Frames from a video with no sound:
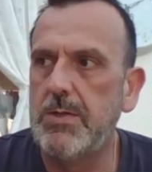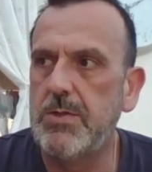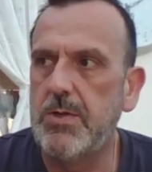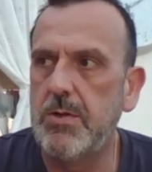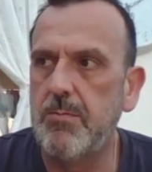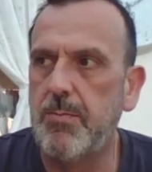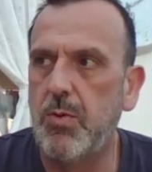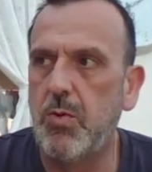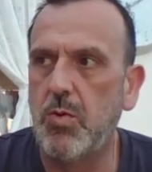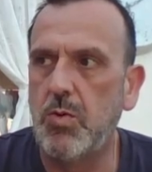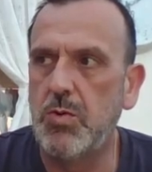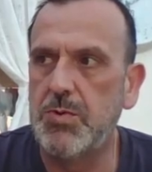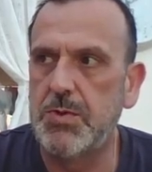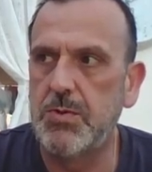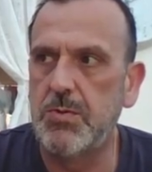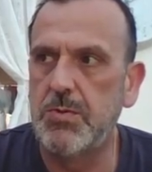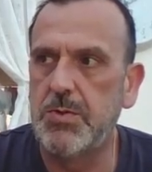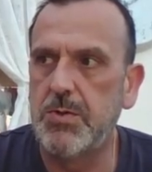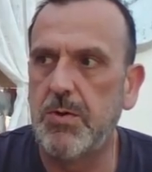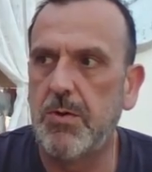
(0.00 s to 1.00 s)
and
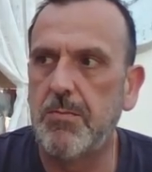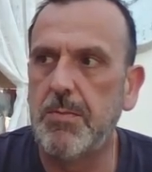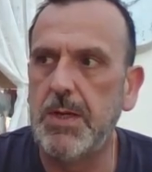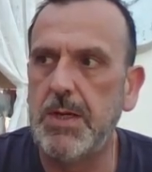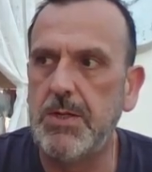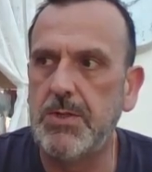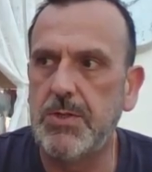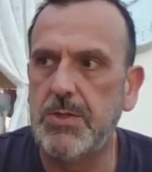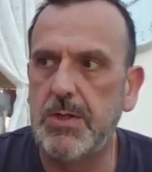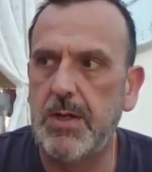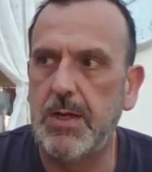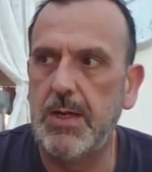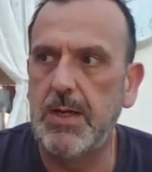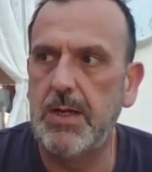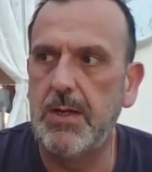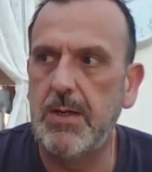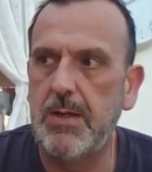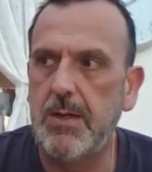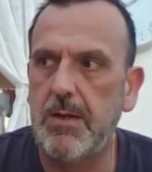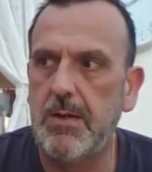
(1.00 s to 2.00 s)
portals are
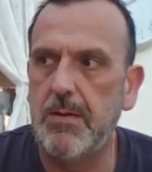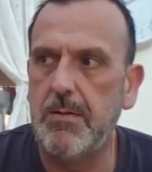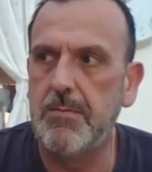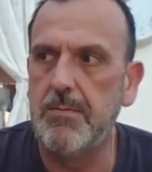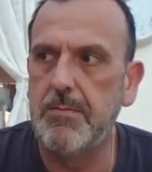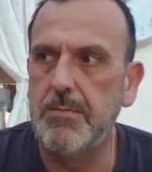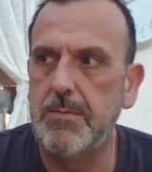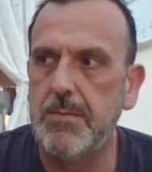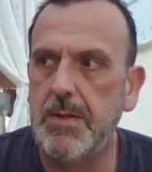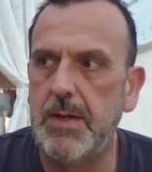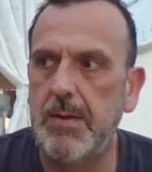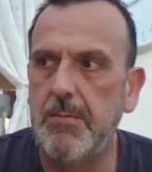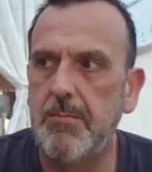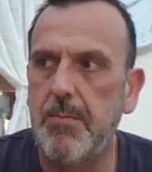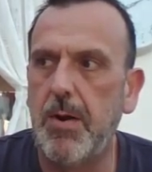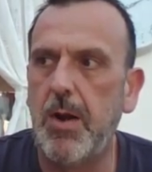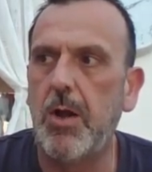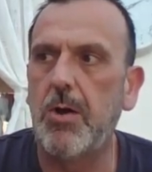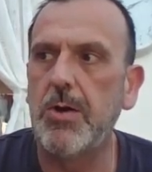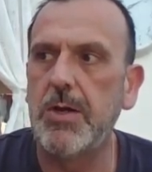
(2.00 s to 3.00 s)
immediately
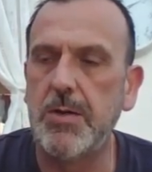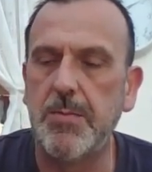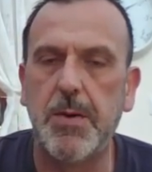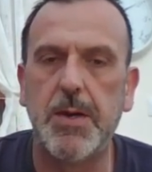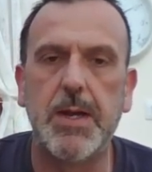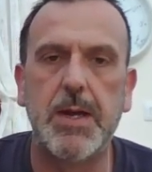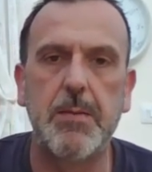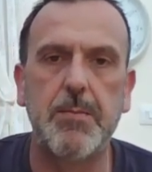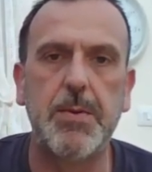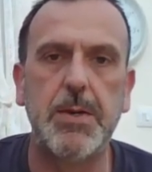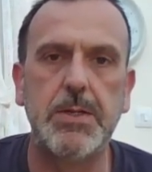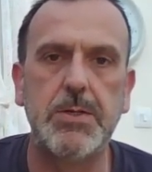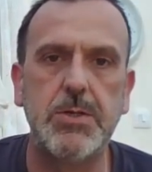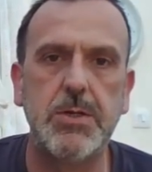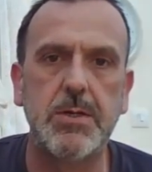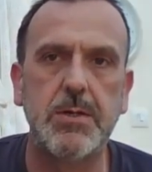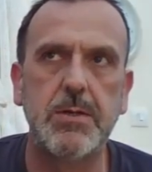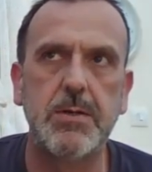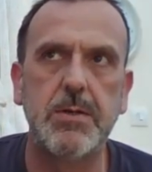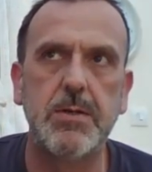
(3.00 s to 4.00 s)
implied by that picture,
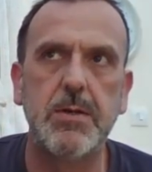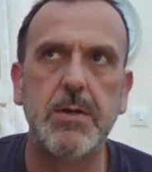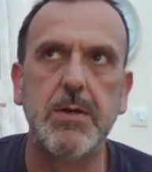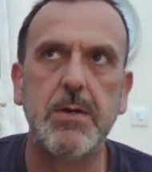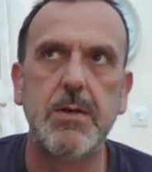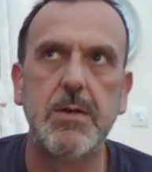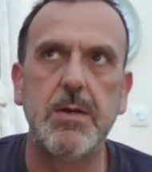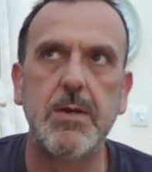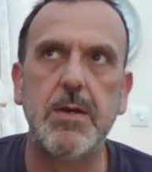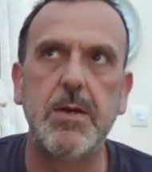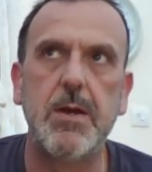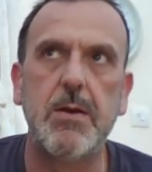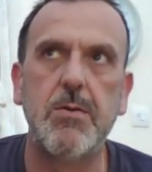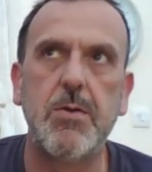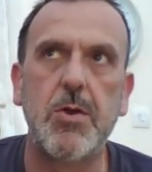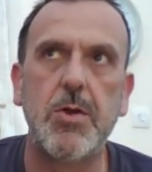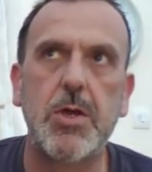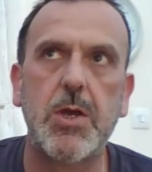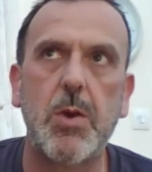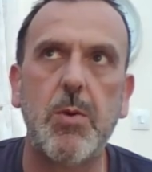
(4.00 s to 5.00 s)
you know,
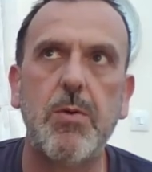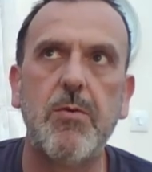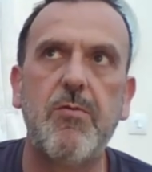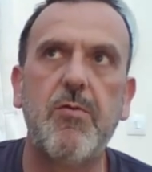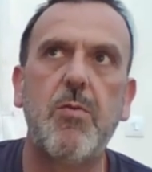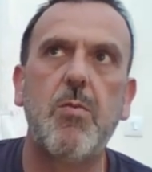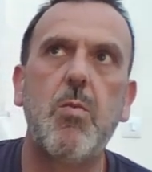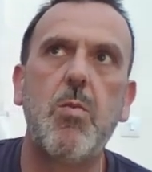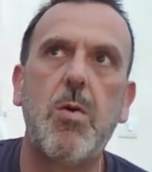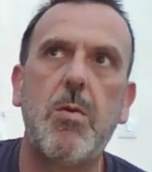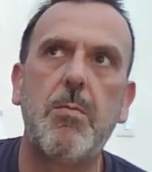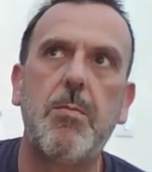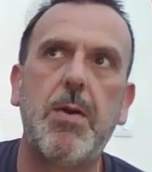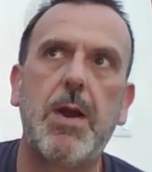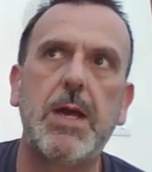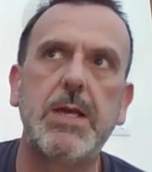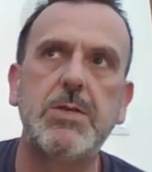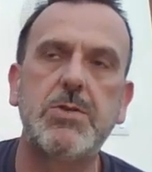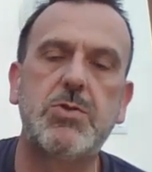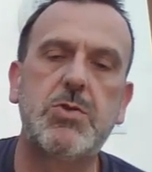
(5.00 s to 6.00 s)
like going from one
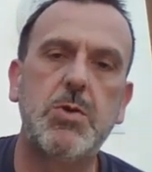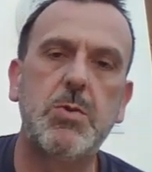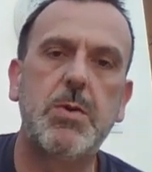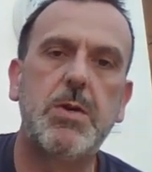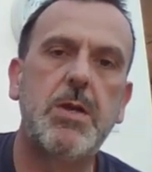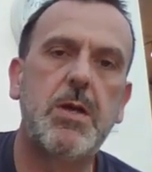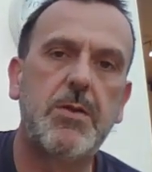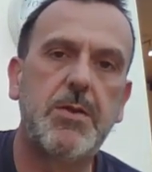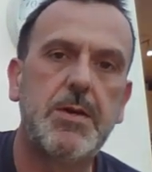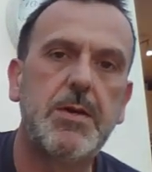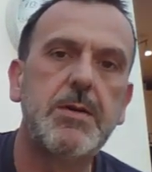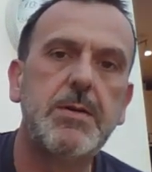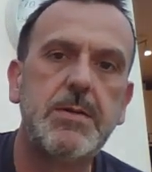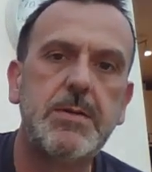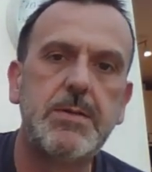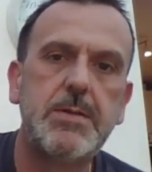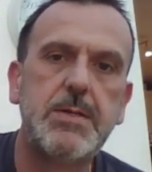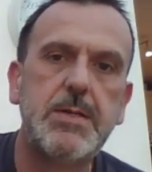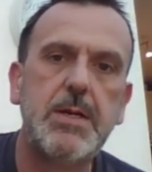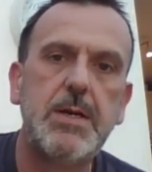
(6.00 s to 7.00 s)
place to another.
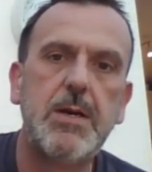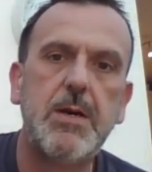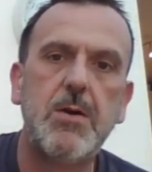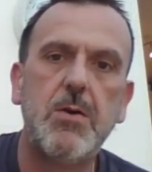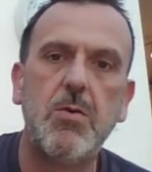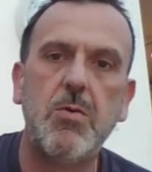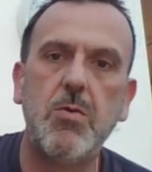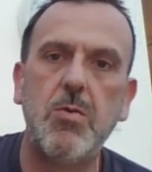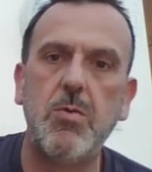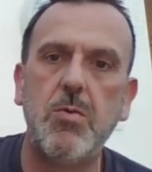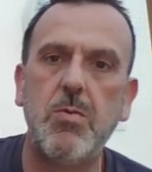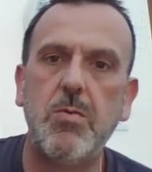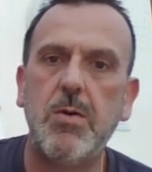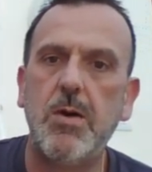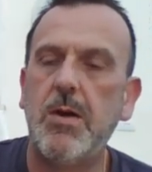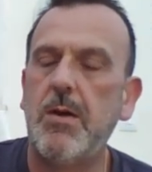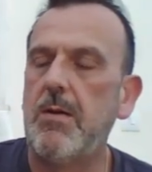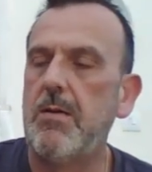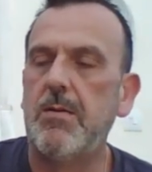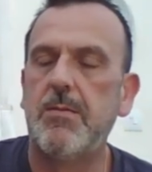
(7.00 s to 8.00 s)
Or
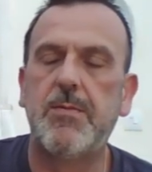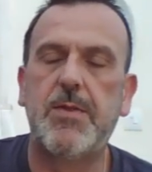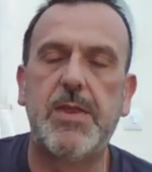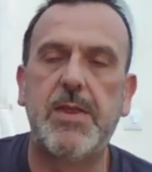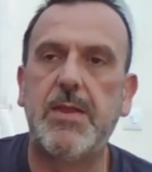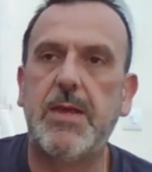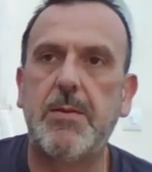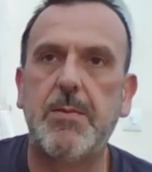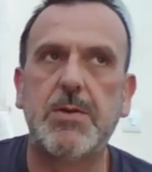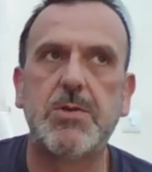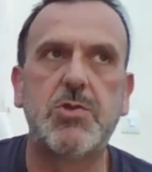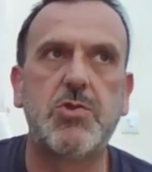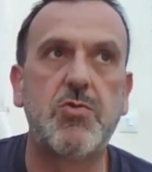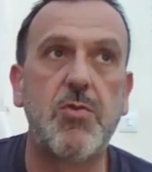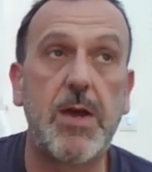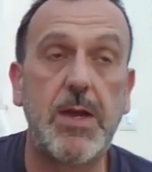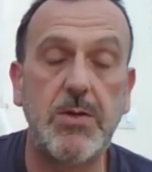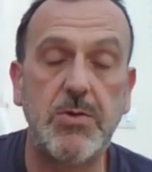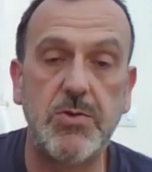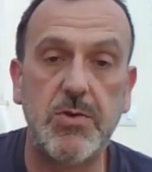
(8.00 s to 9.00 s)
think about
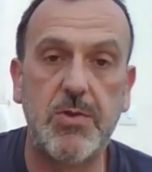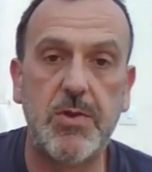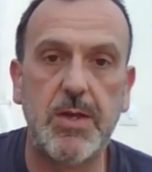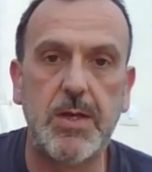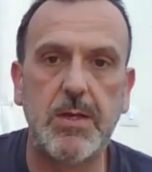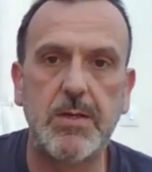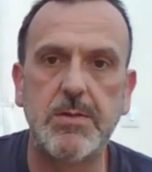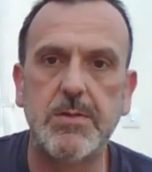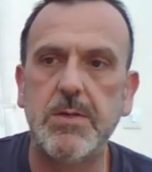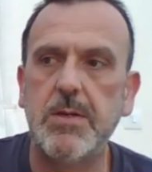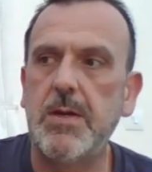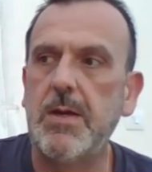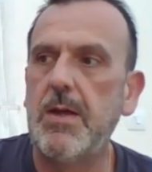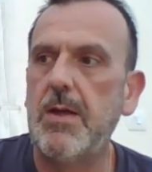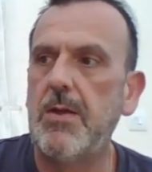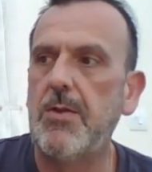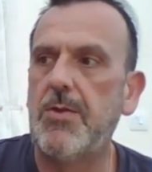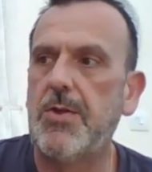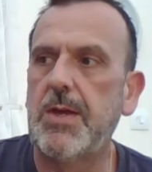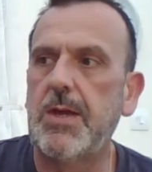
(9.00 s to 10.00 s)
Stranger Things,
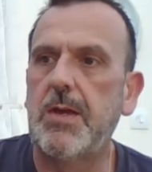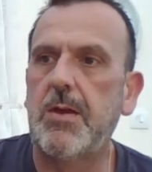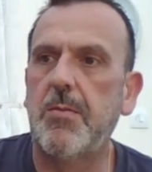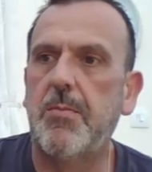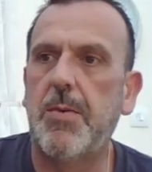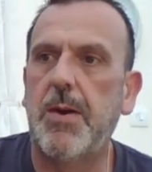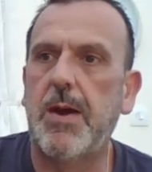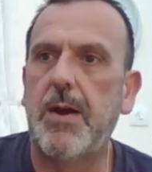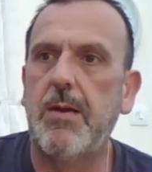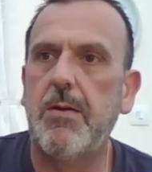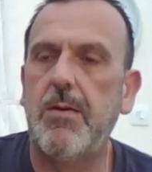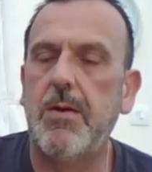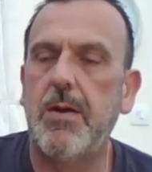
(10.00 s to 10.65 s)
think about